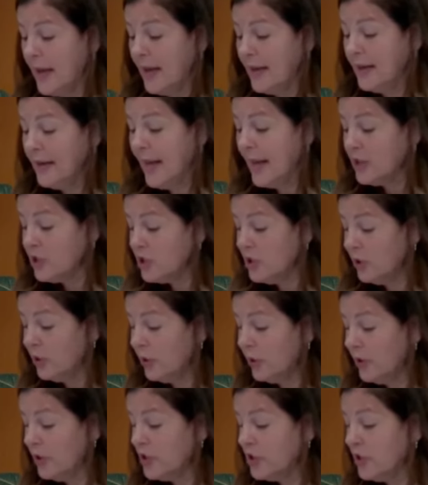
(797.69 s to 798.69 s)
national
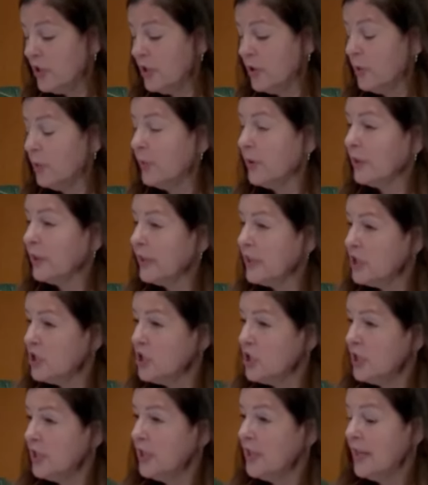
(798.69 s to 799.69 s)
origin,
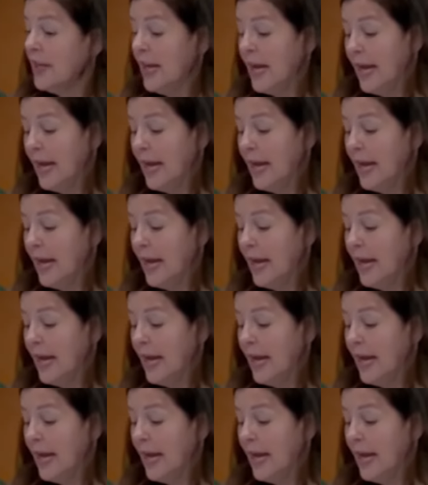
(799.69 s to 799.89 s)
religion,